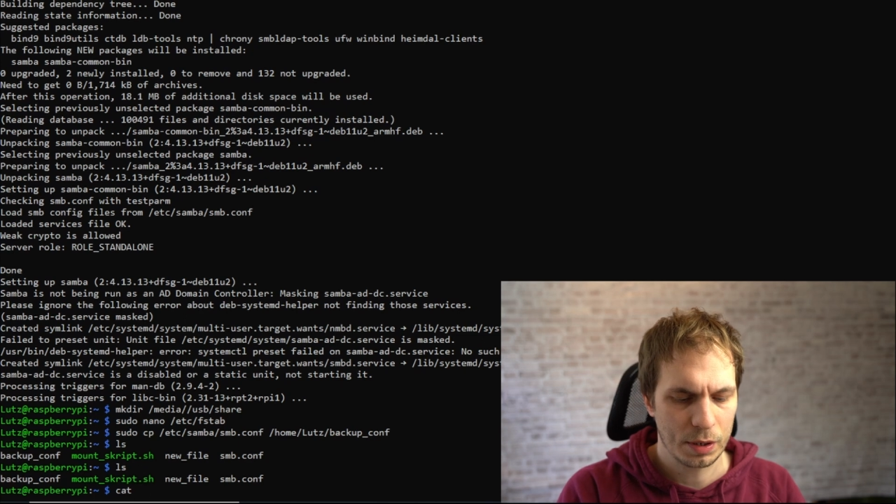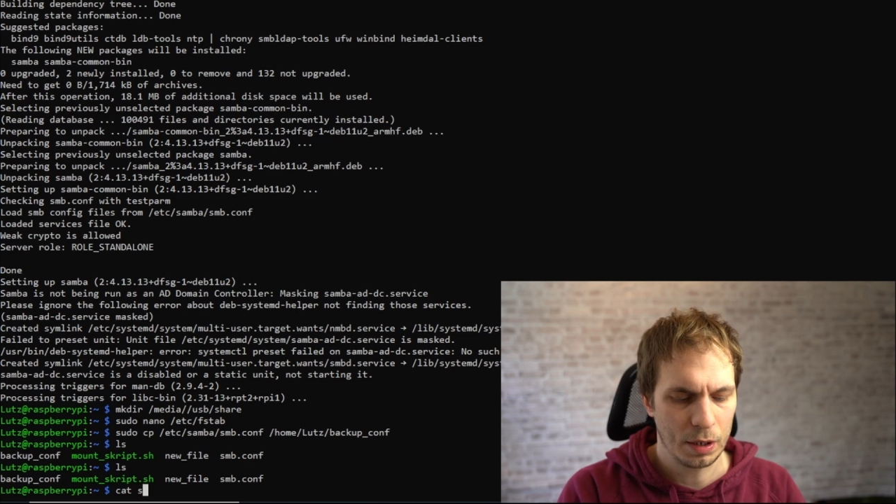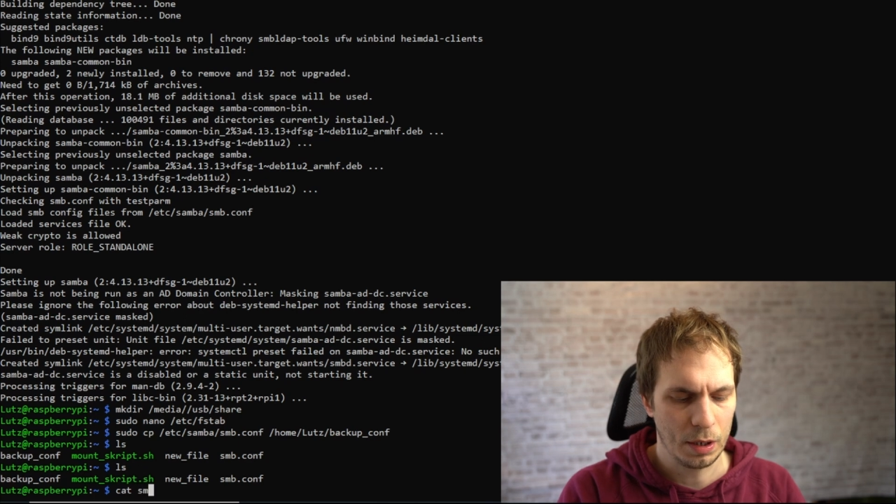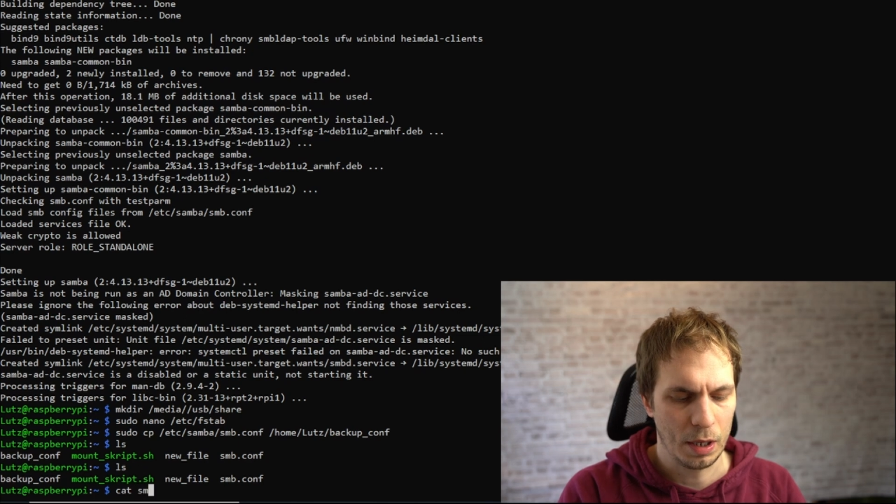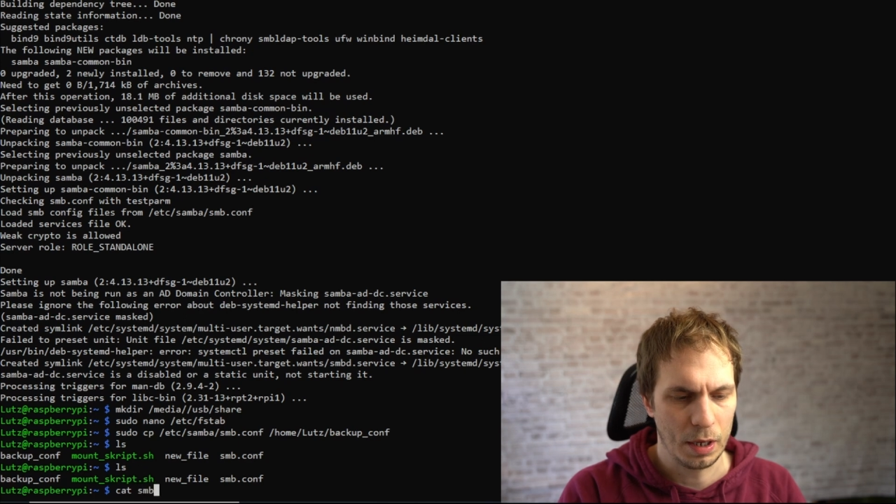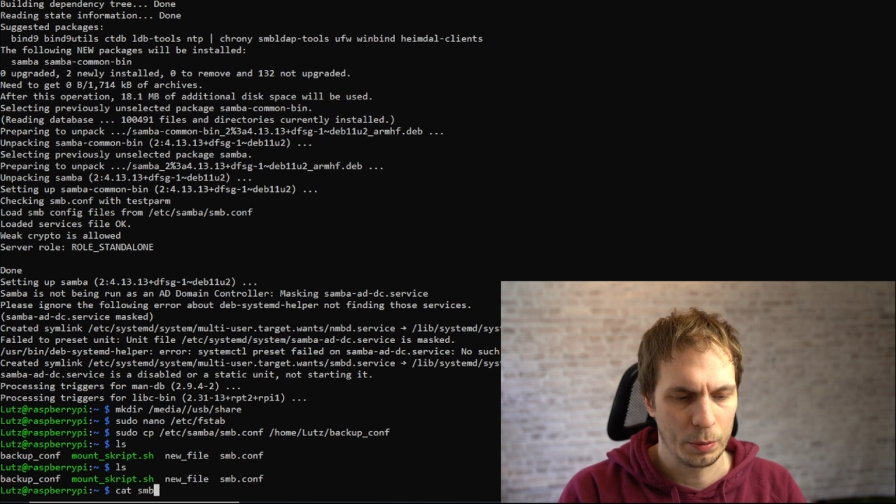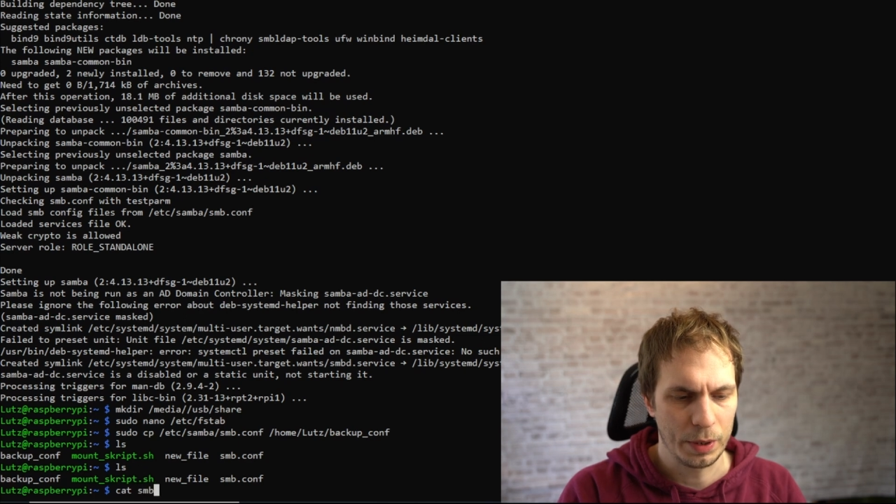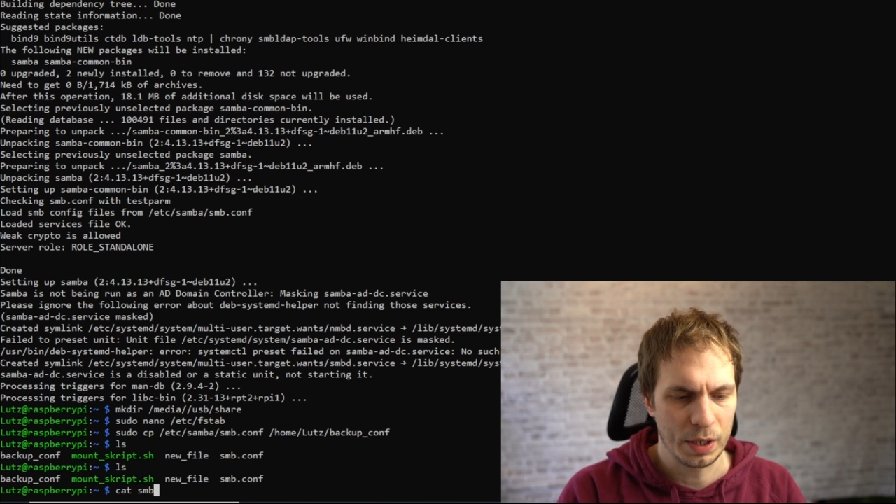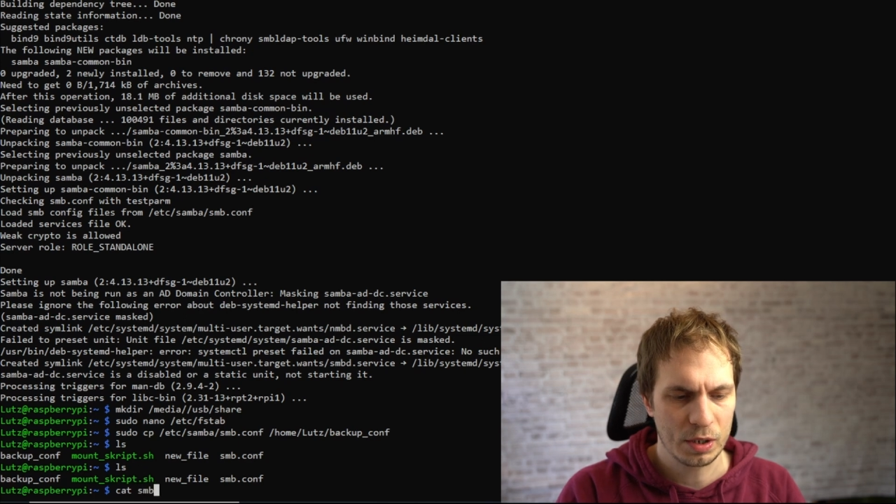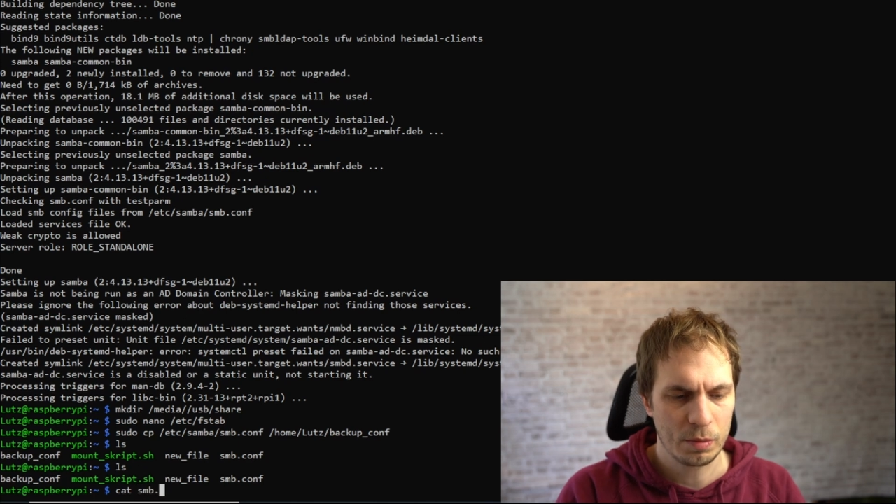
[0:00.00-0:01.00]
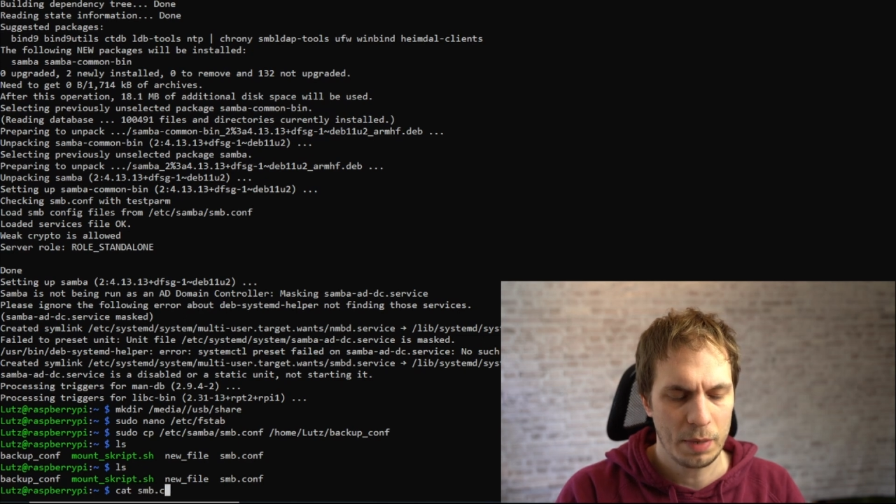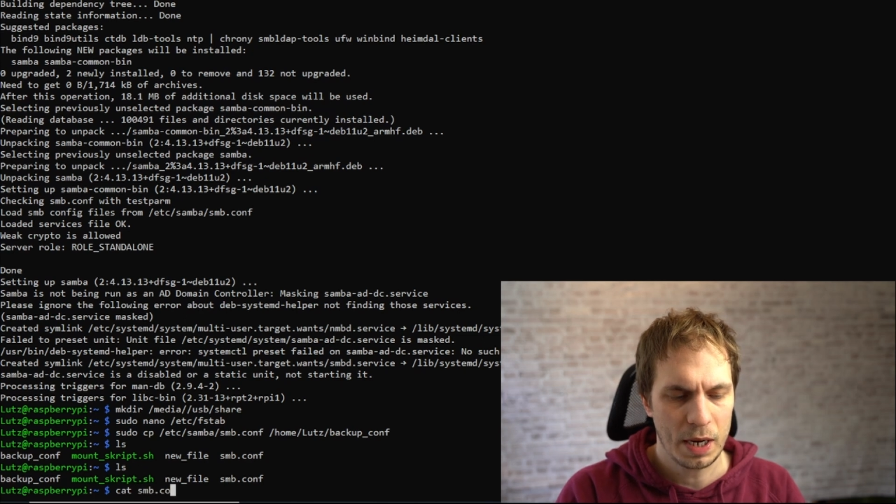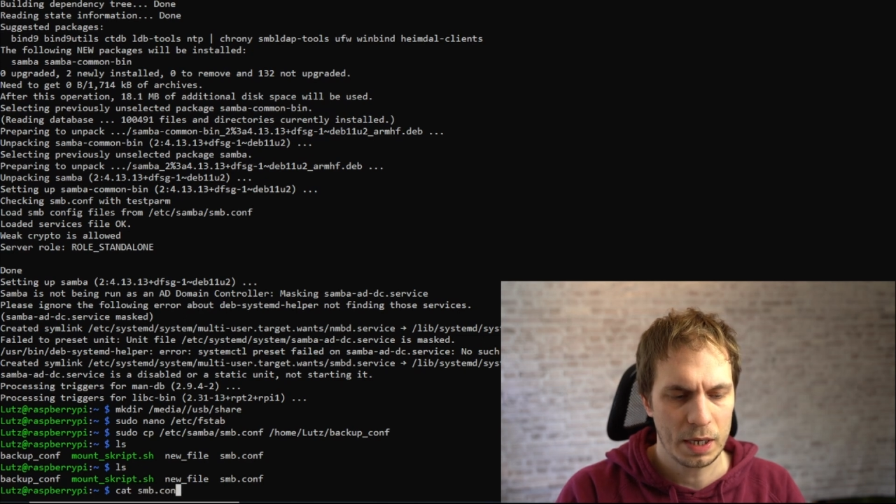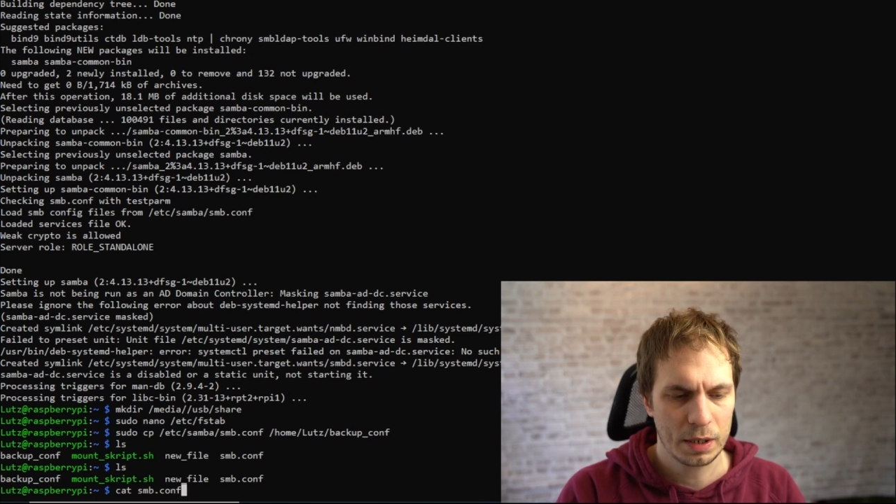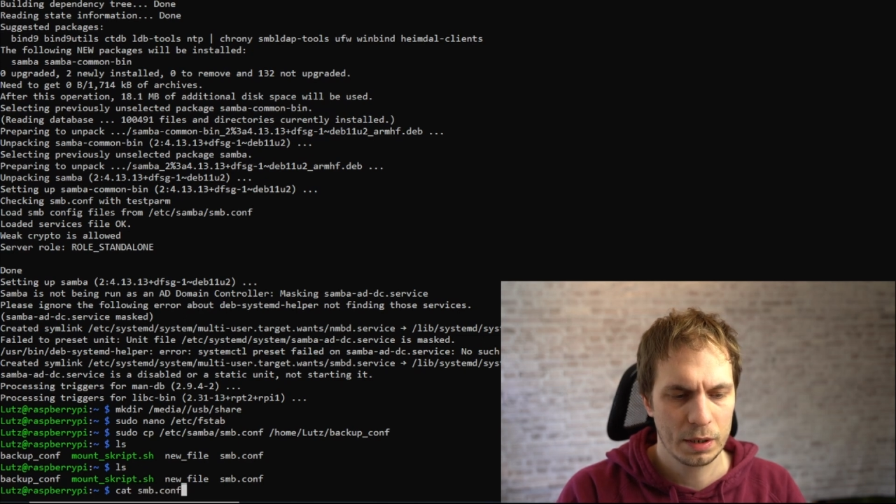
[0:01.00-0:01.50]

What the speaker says: like we expect.